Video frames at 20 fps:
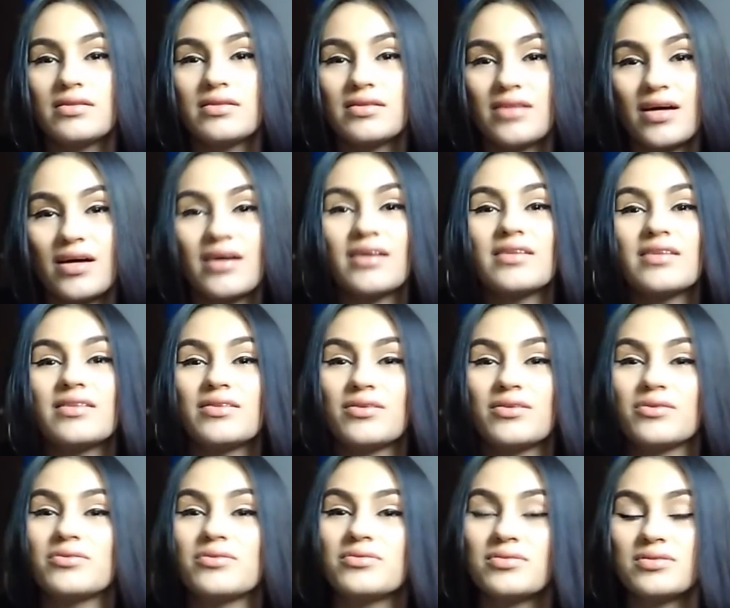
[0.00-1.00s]
thought
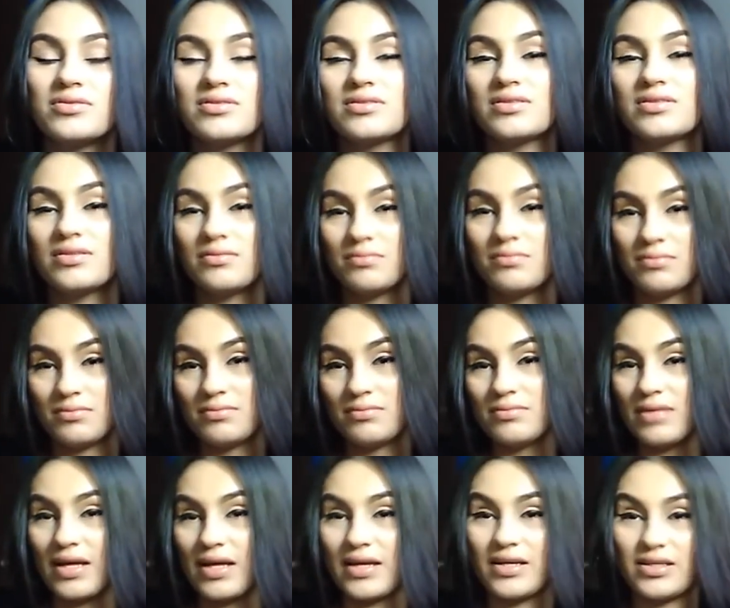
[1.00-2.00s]
those
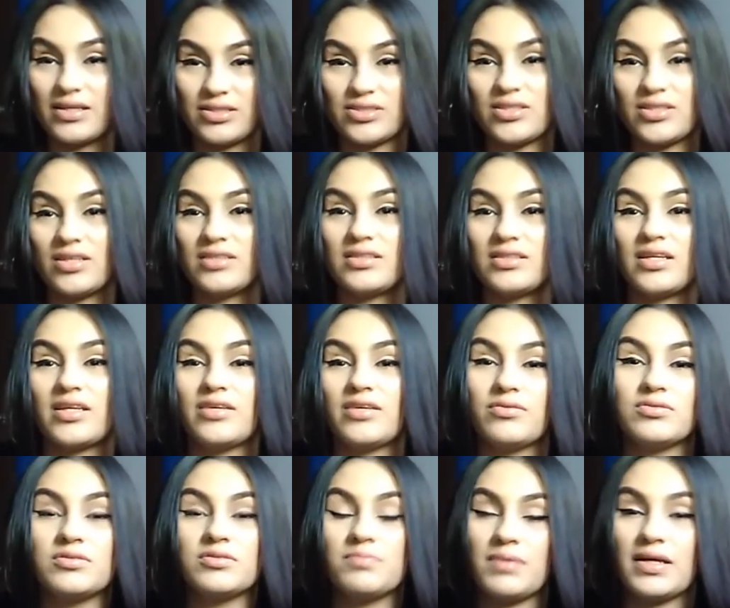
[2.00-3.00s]
like gunshots that he
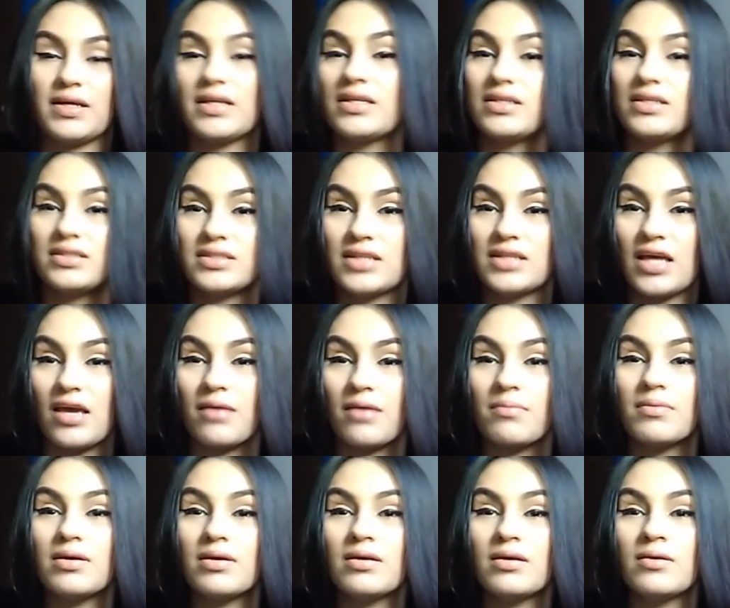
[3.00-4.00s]
was playing in his
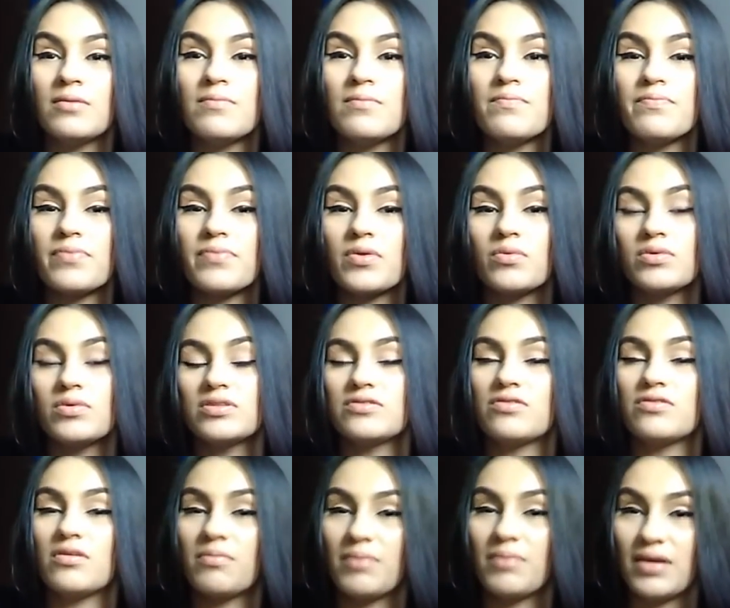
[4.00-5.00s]
game was
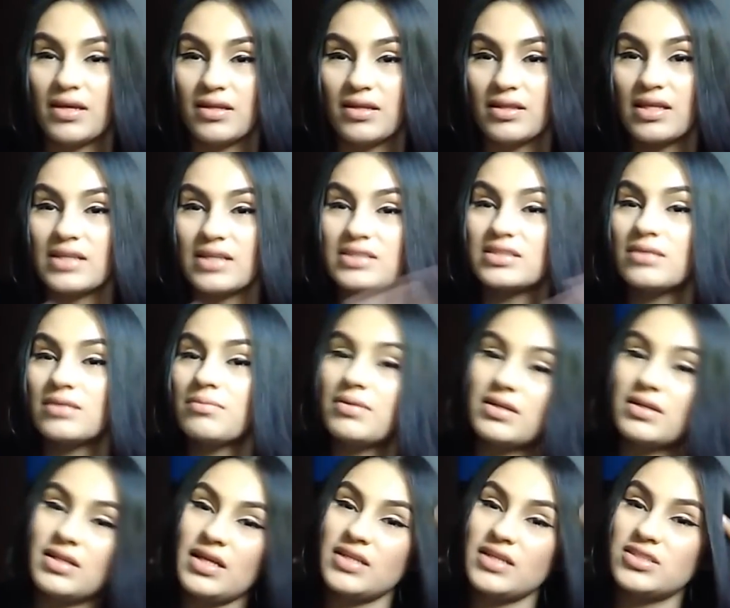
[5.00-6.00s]
for me. That
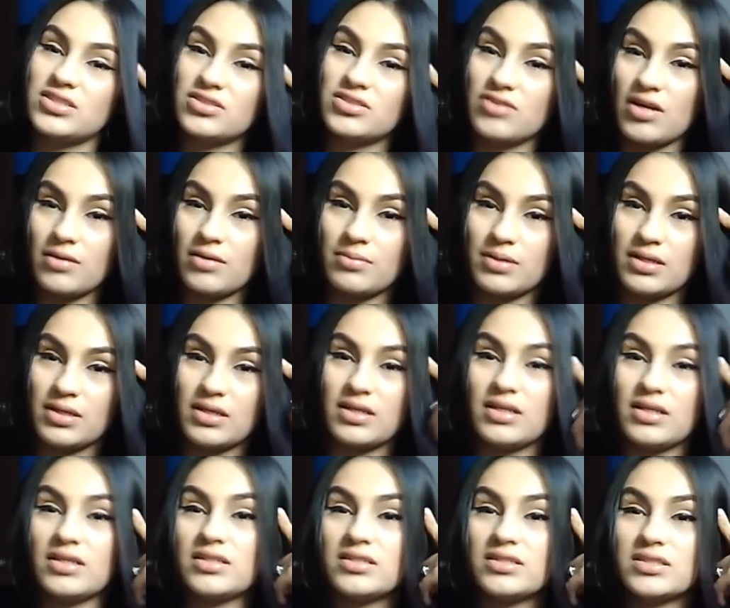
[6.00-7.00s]
somebody like just grabbed a
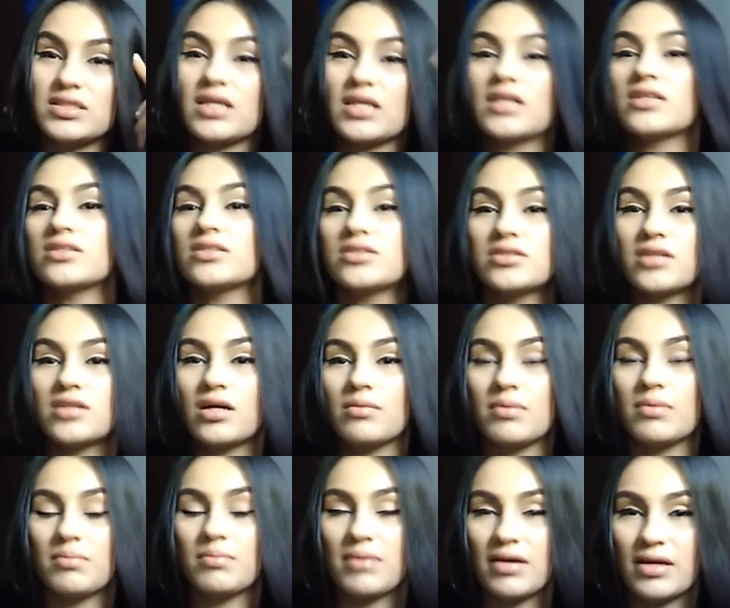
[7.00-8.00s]
gun and just like shot
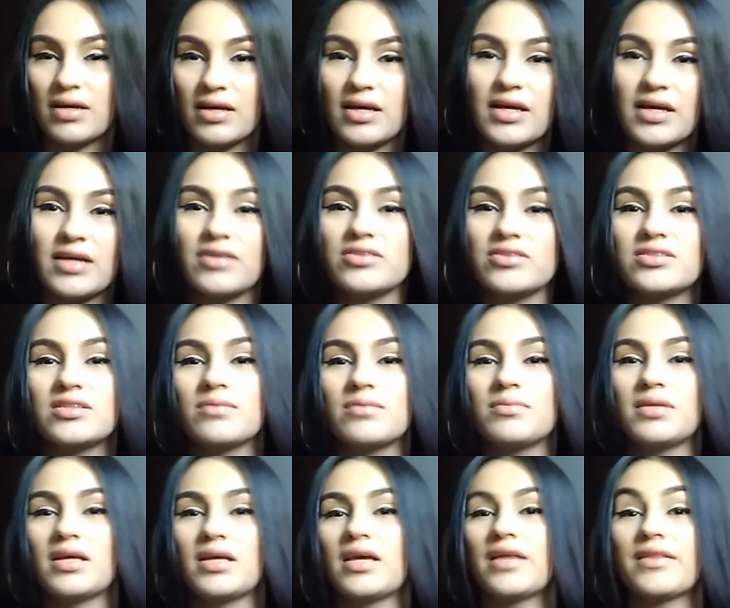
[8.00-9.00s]
me in my head or
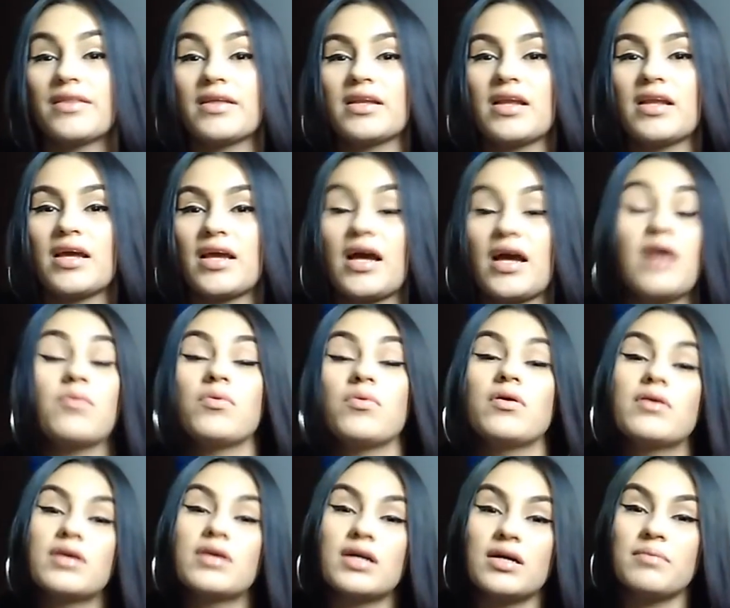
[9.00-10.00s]
something. And then like I
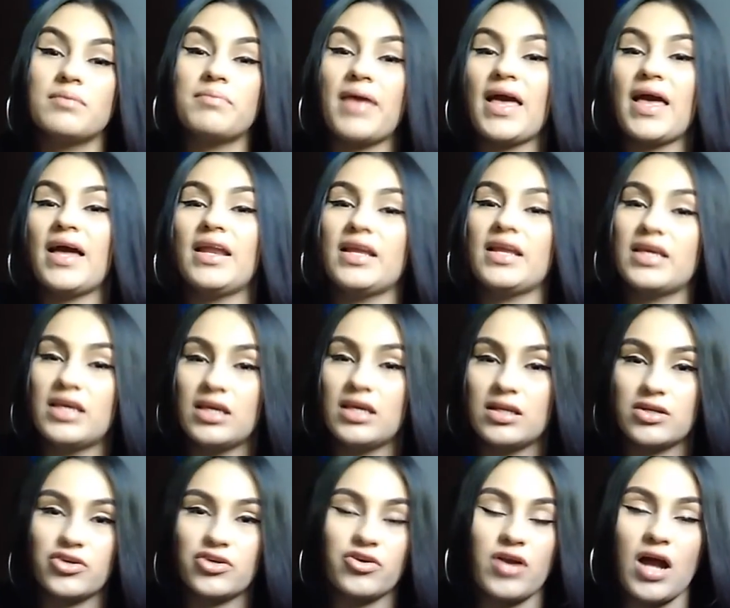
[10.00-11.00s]
woke up panicking
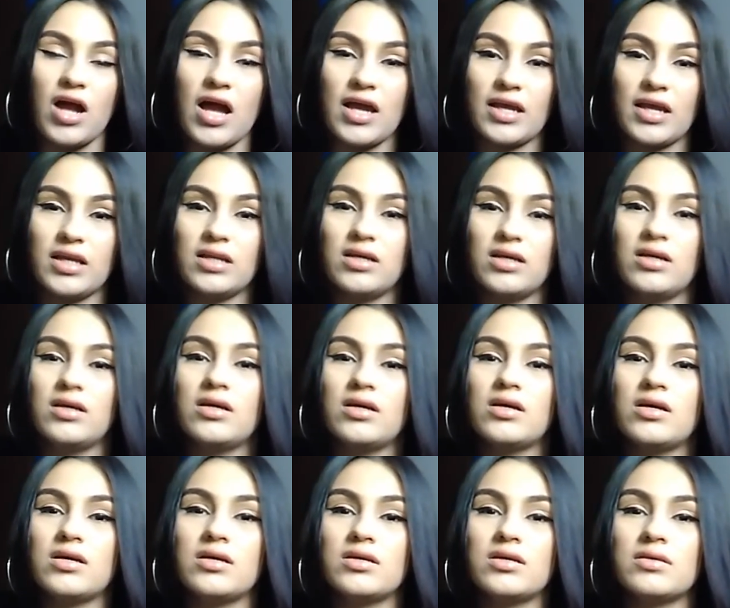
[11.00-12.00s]
and crying
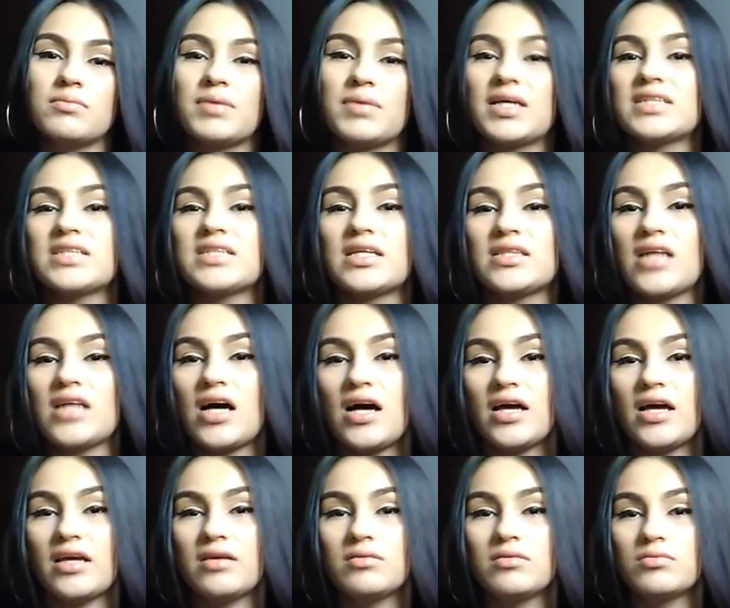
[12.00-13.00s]
because I
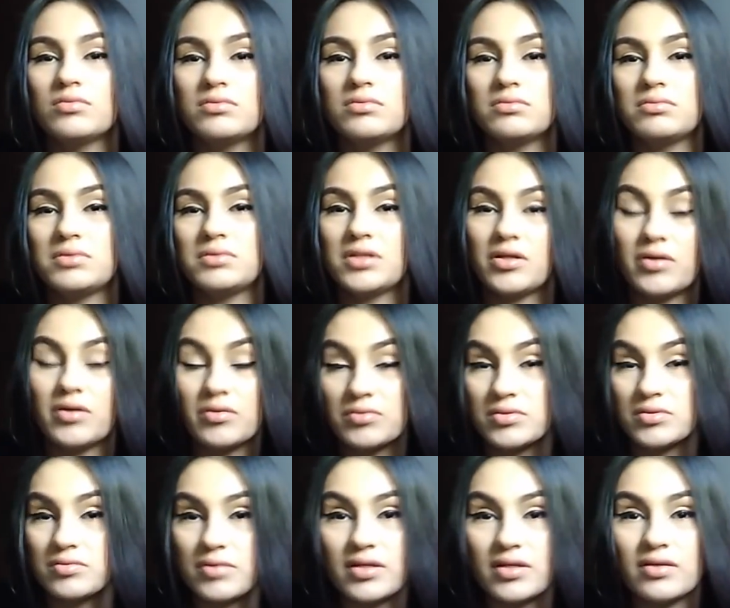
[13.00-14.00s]
thought it, it
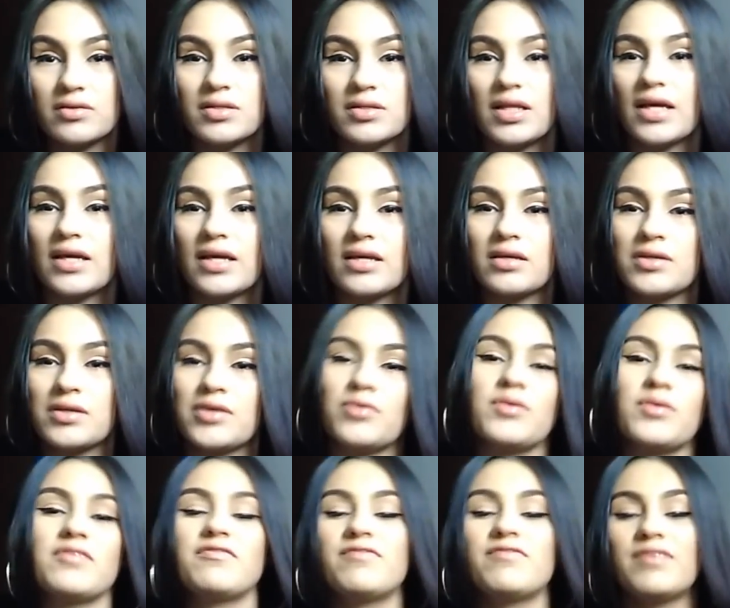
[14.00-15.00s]
was real. Like,
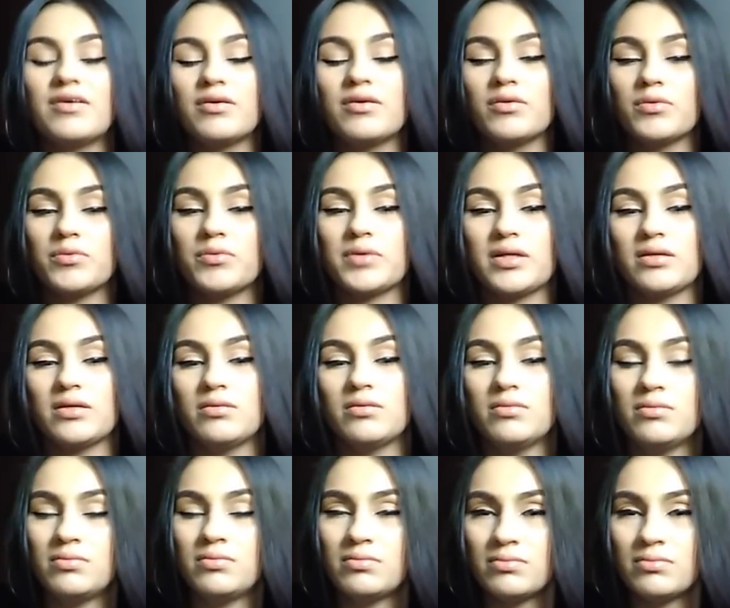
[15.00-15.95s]
it felt real.